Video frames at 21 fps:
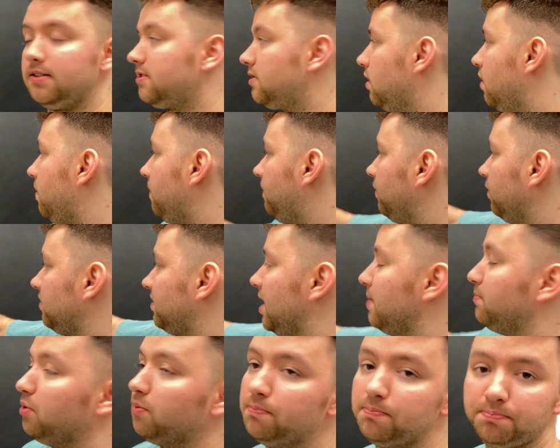So for
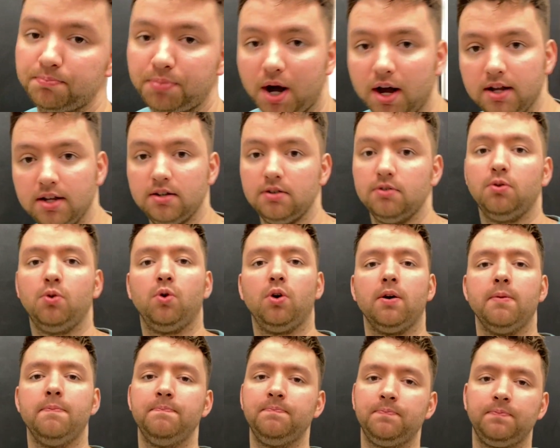example, button
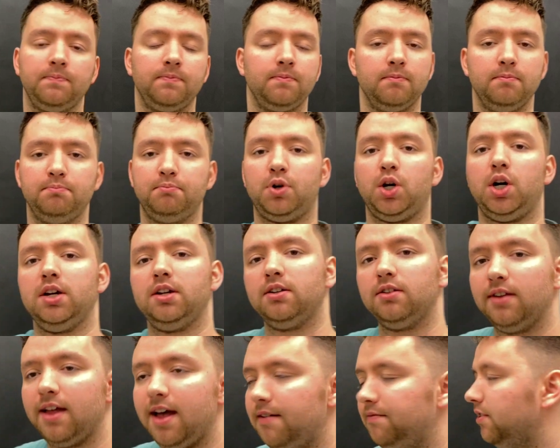or button
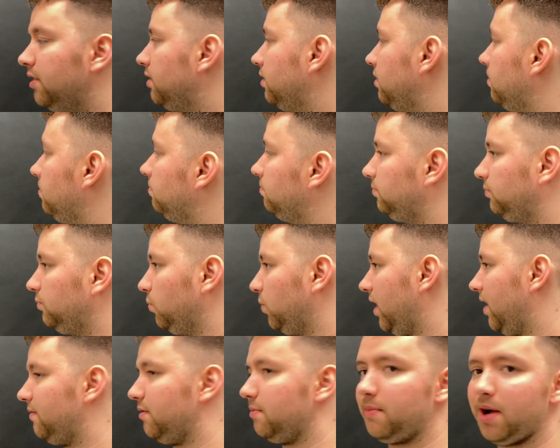11 or
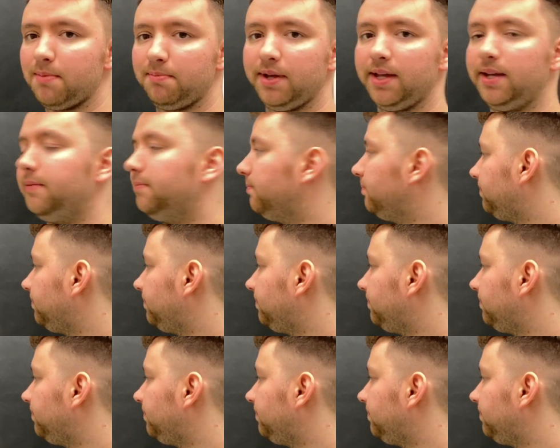whatever it might be.